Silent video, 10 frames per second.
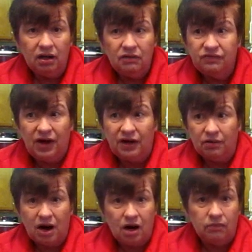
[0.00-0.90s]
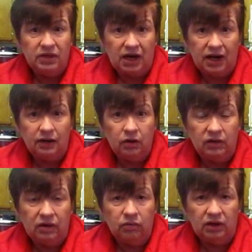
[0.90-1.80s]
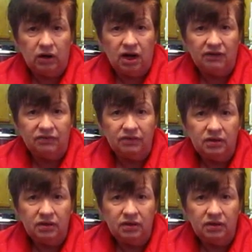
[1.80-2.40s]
firearm that I know that went off.